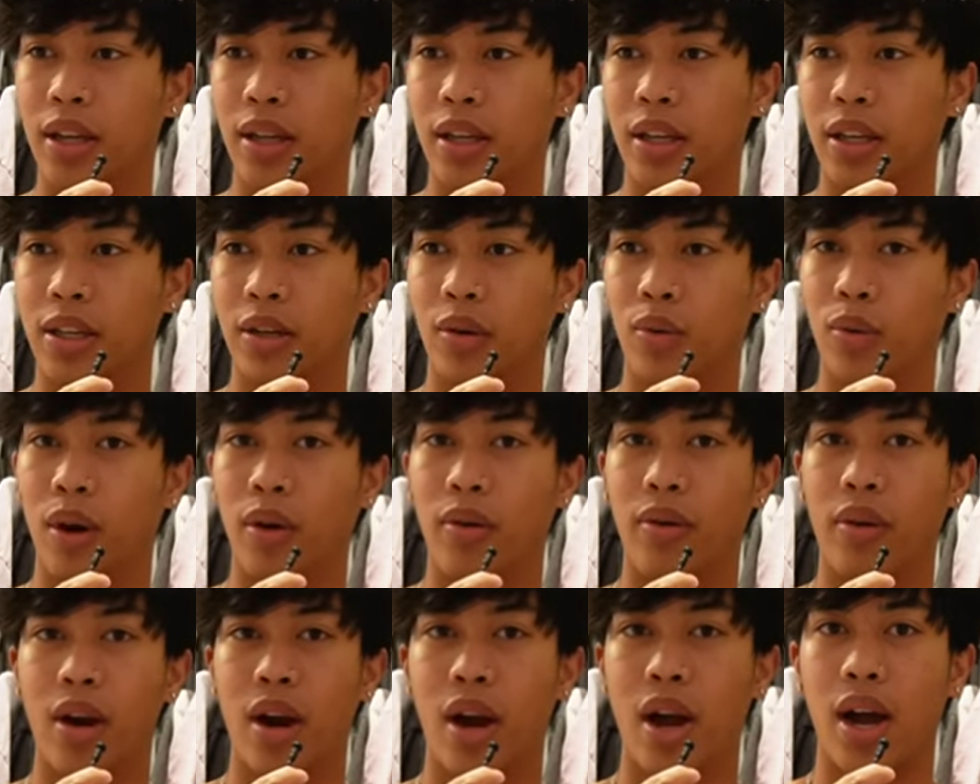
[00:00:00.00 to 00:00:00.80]
at like
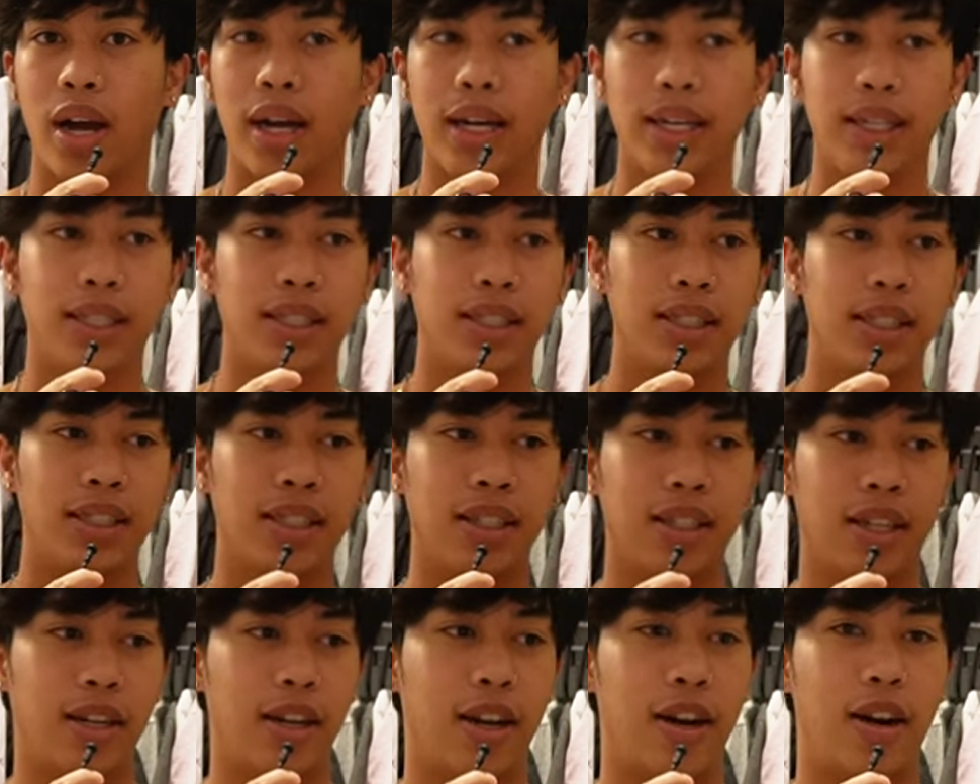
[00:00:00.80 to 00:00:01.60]
around 9,
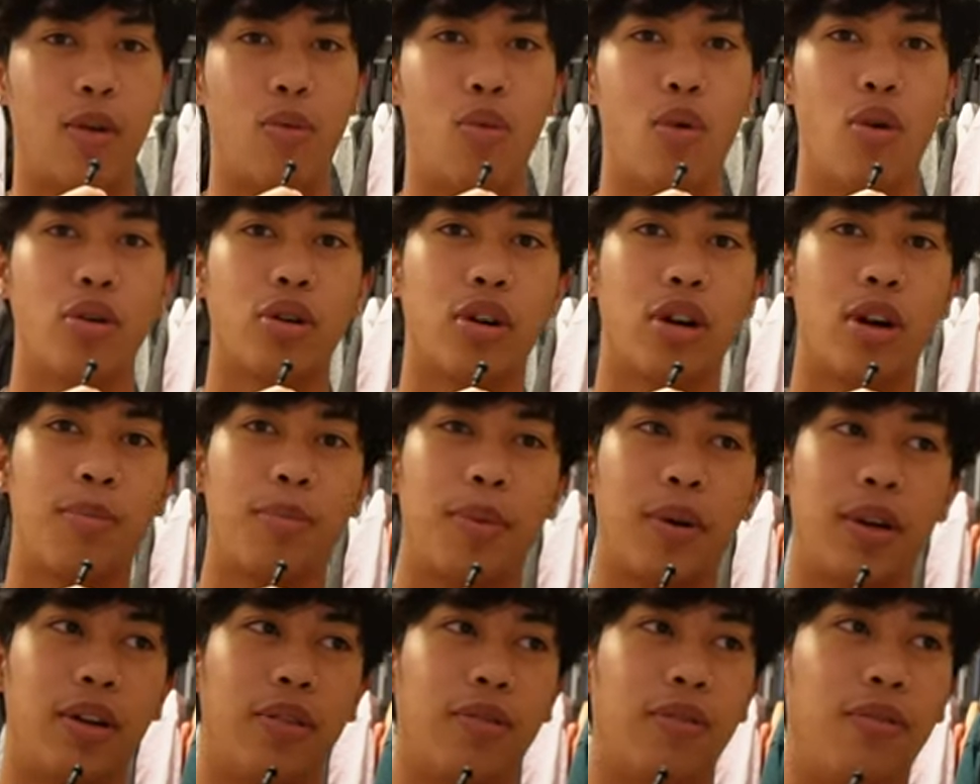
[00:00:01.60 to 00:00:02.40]
and then I woke
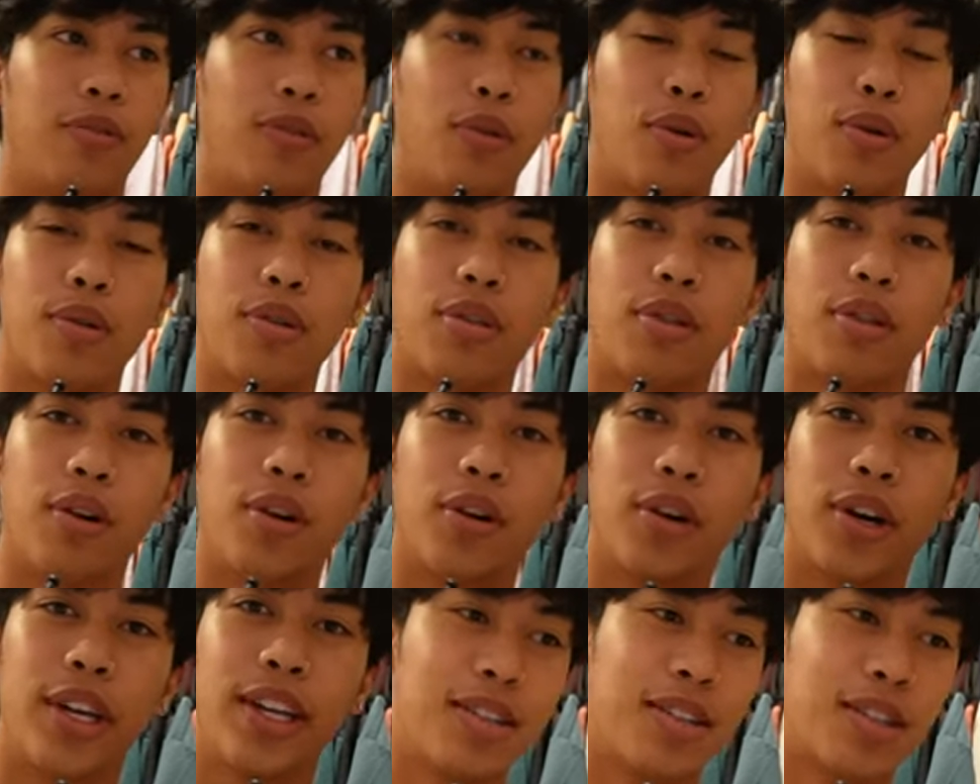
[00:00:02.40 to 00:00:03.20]
up at
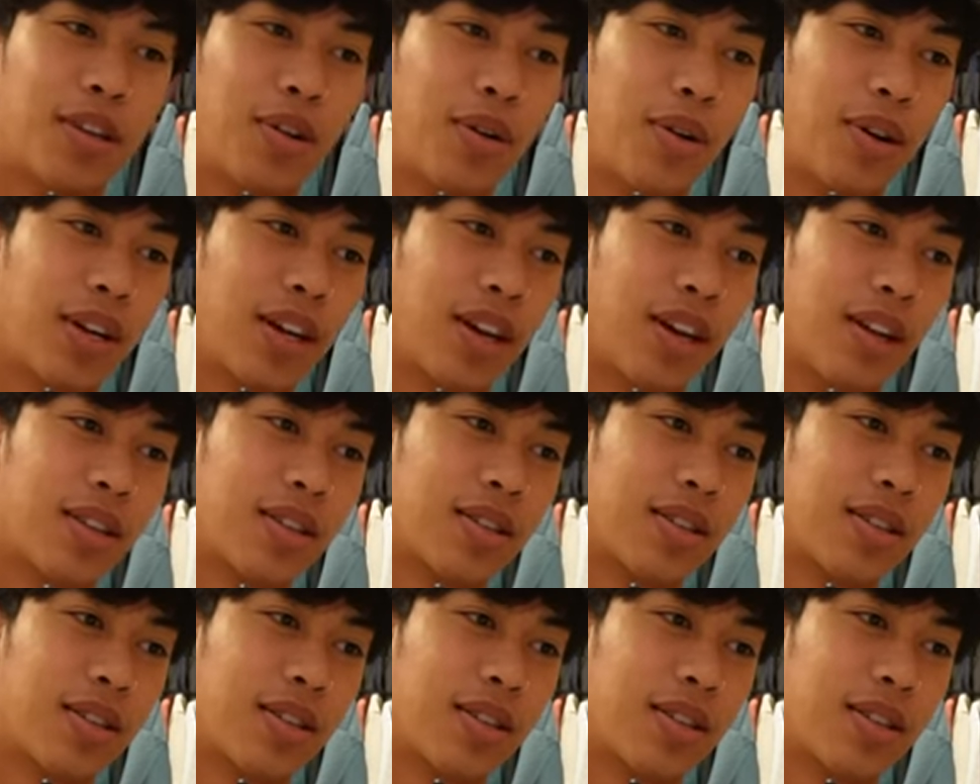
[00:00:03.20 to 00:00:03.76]
4:30, so I got a